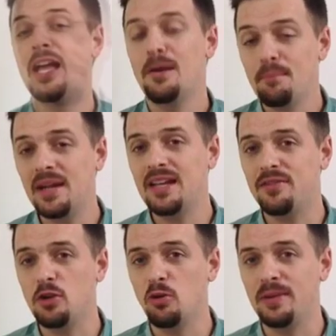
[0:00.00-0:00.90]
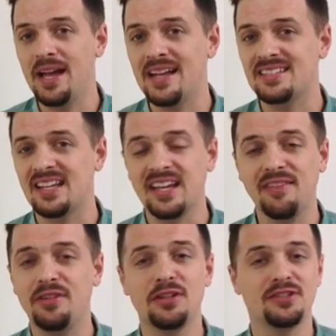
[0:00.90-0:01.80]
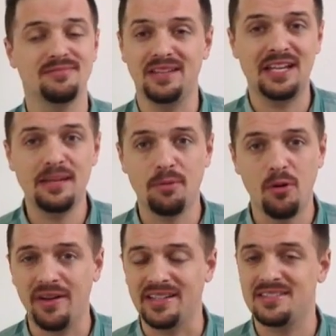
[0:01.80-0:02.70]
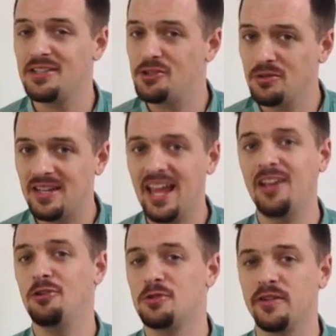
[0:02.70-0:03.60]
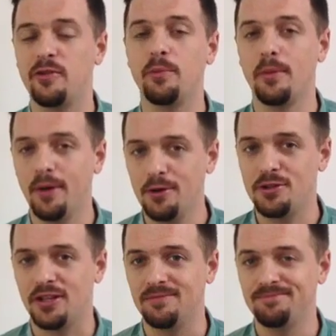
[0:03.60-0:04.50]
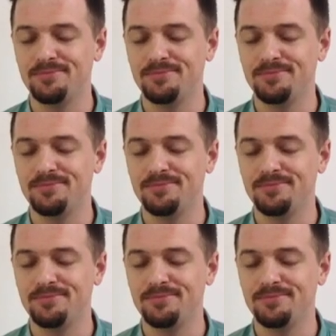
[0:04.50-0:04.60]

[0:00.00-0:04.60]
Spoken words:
Many of you will be asking if there's any point since you can't use it for promotion.